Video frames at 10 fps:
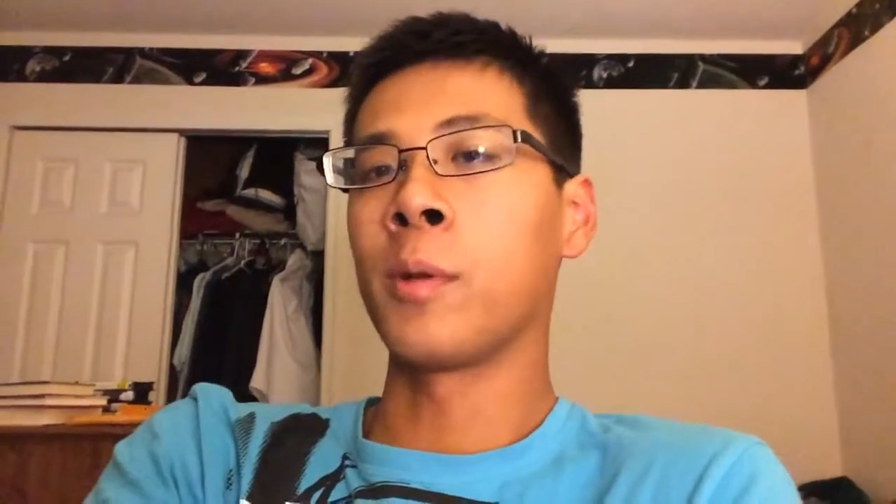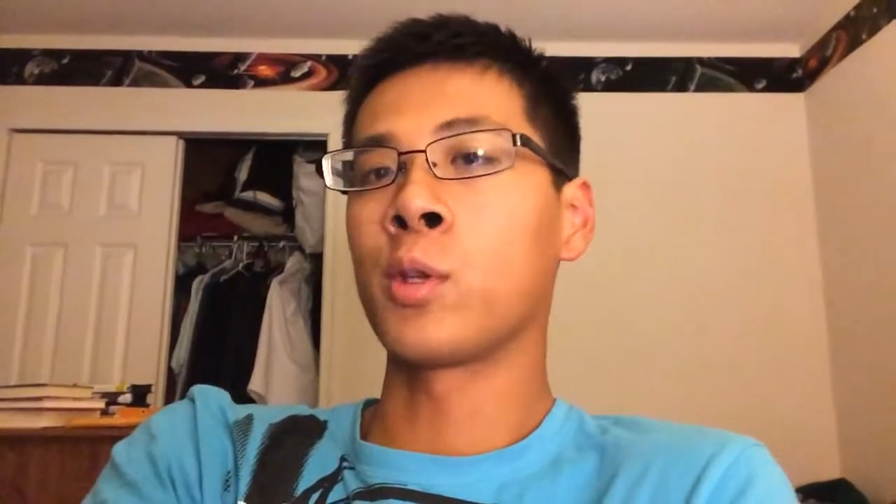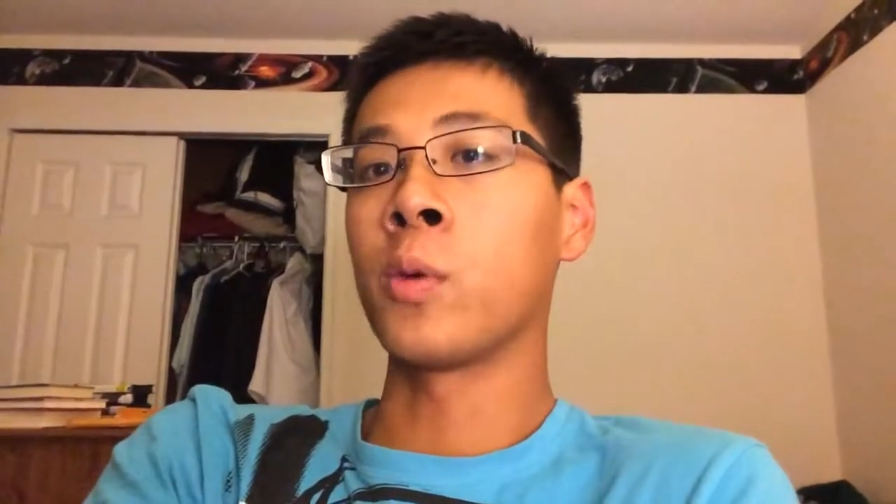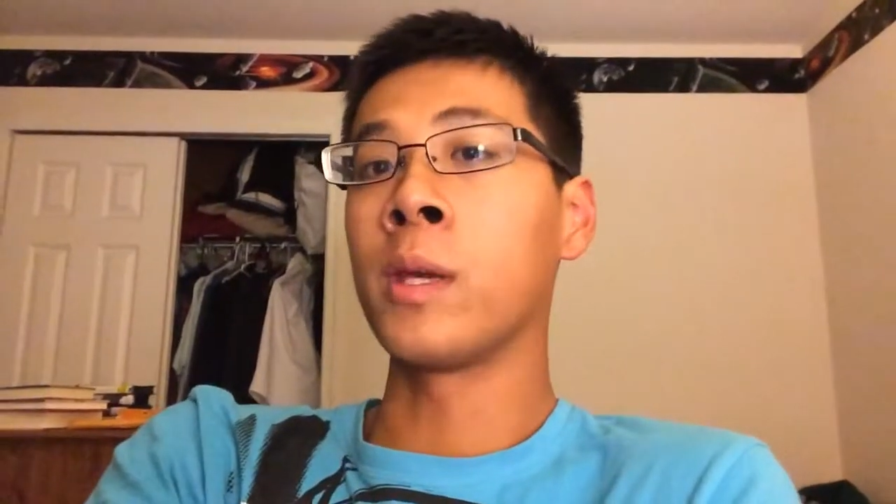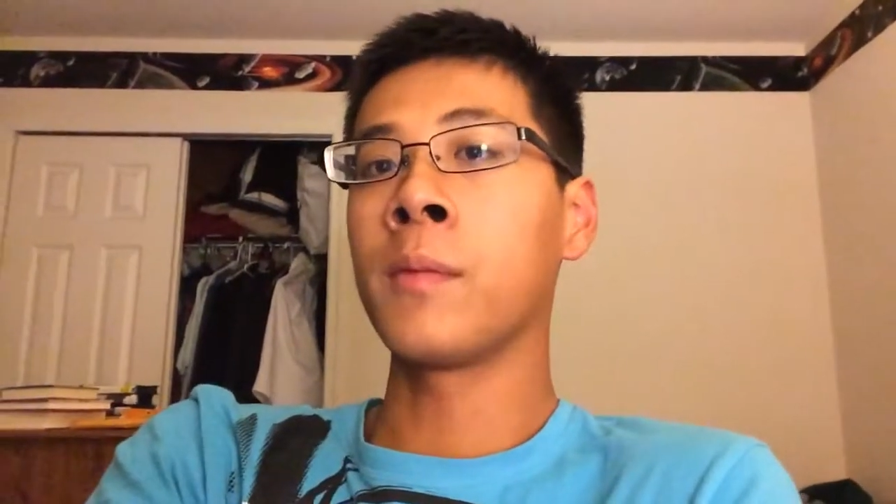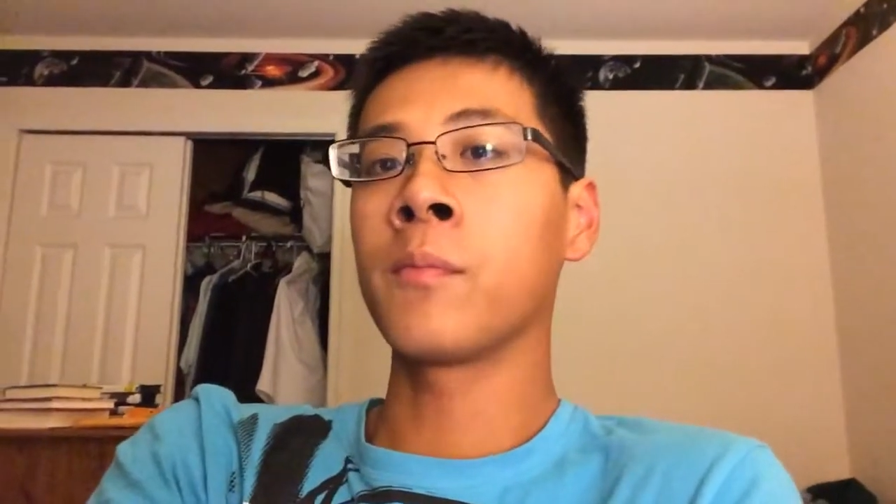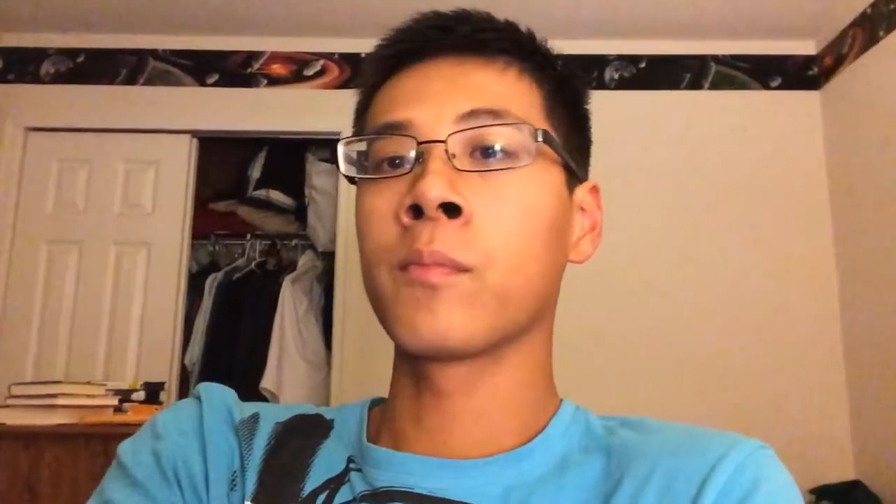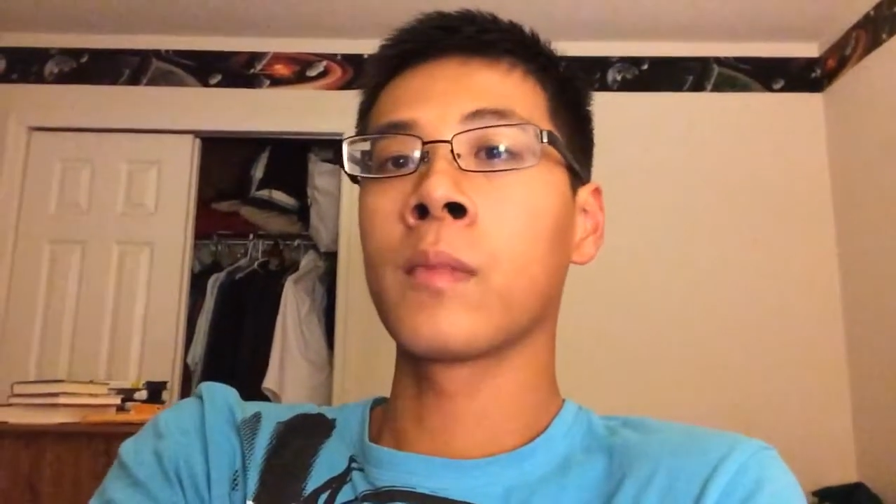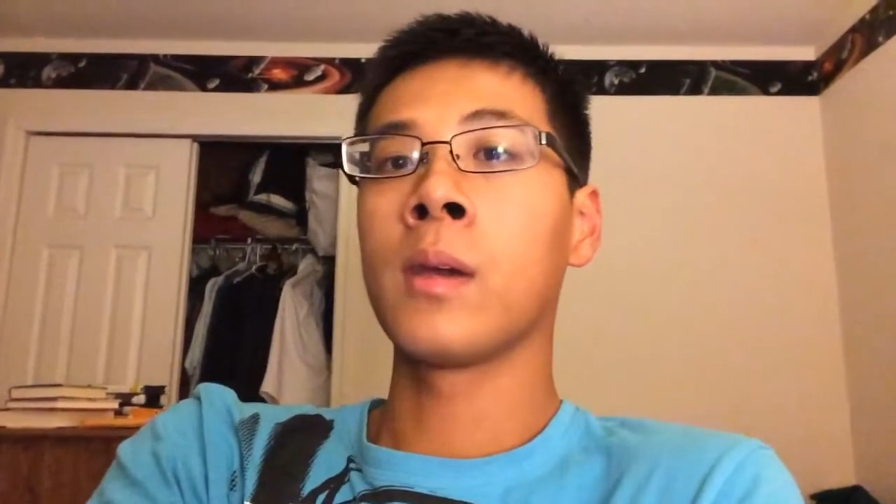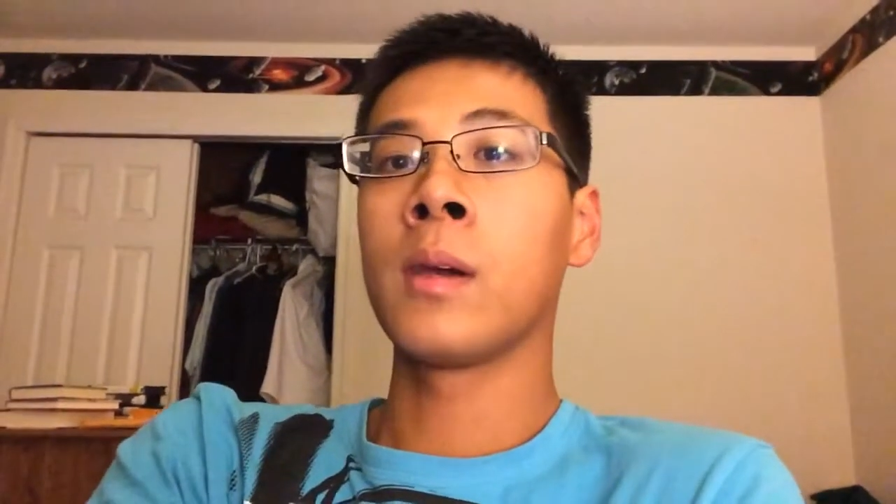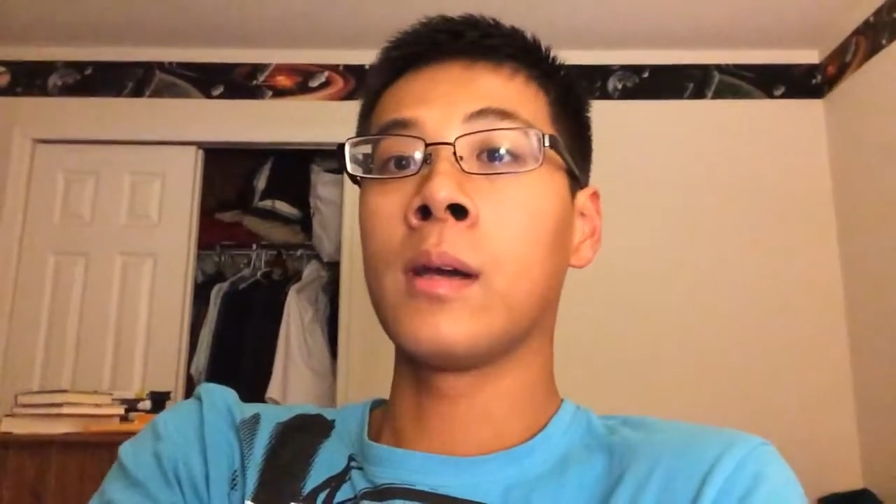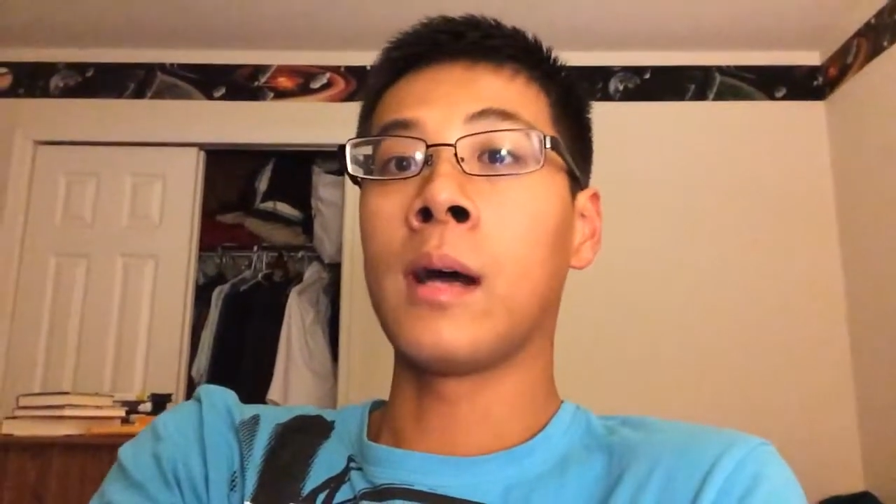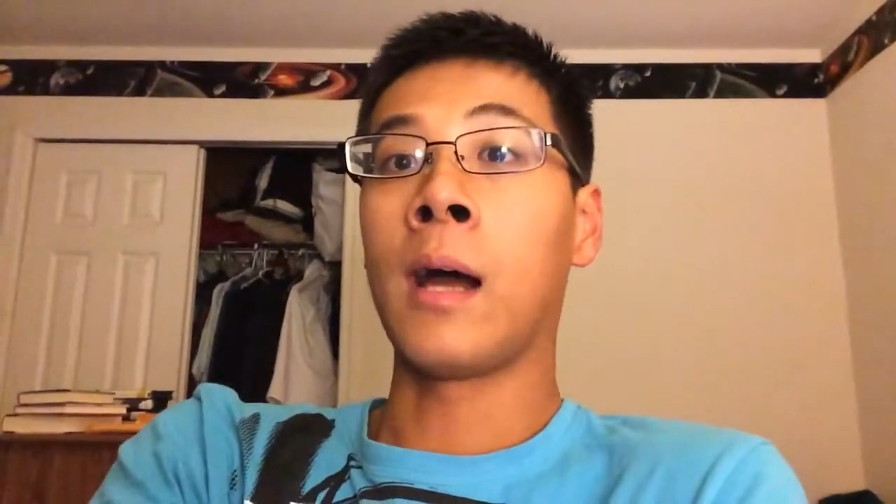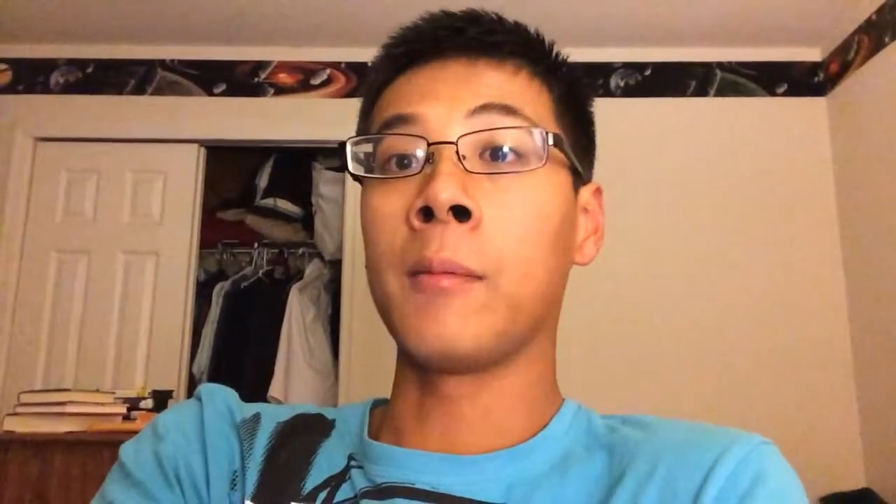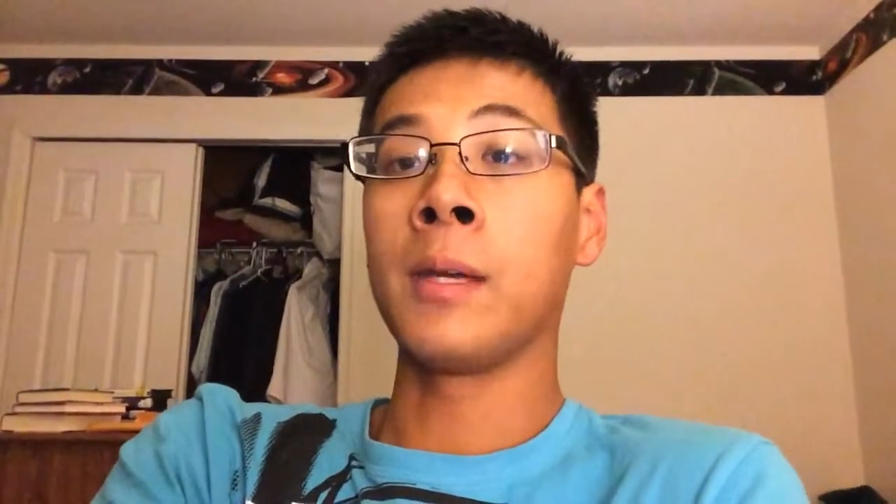between.
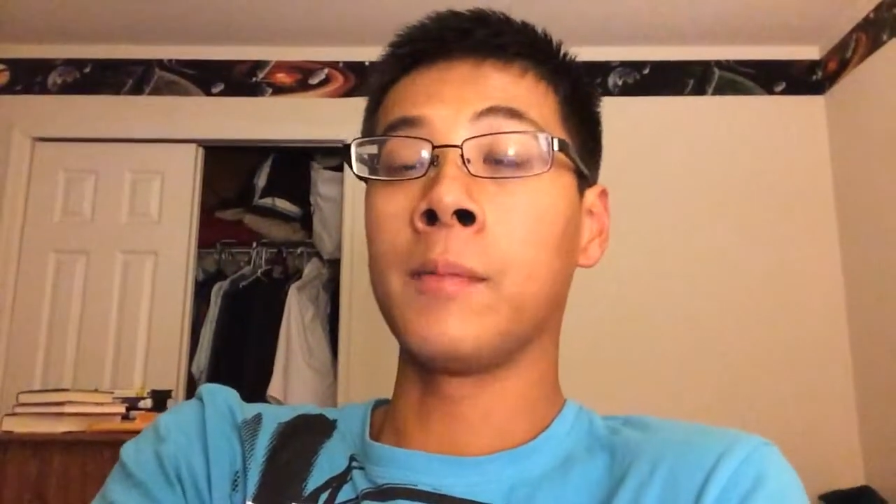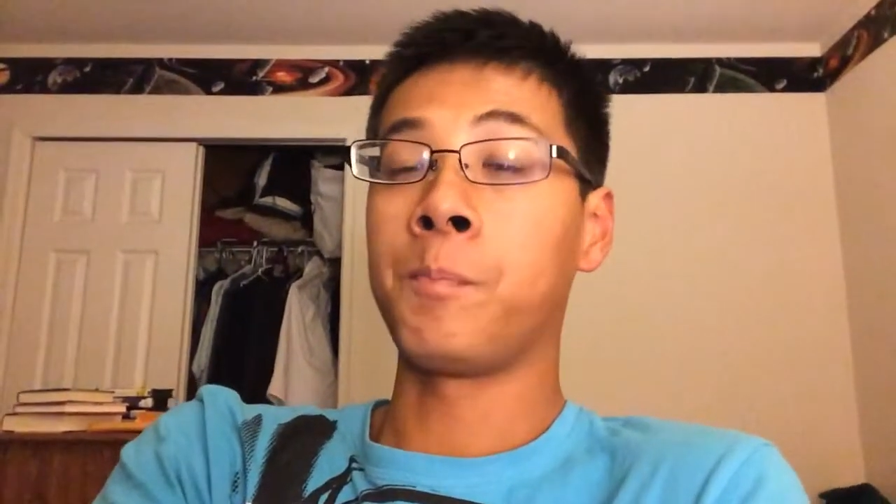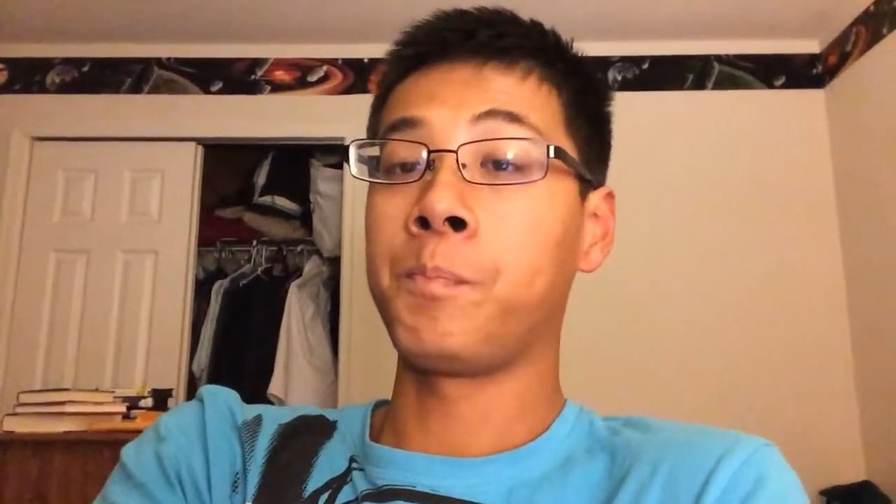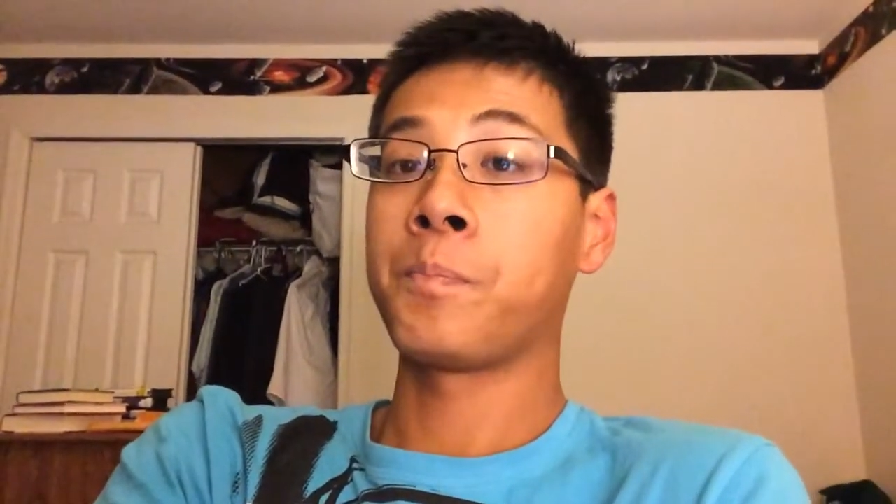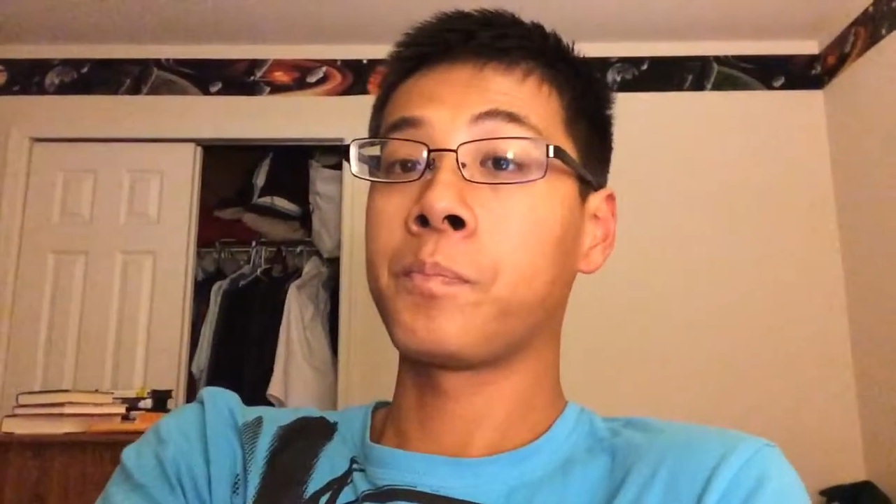I mean,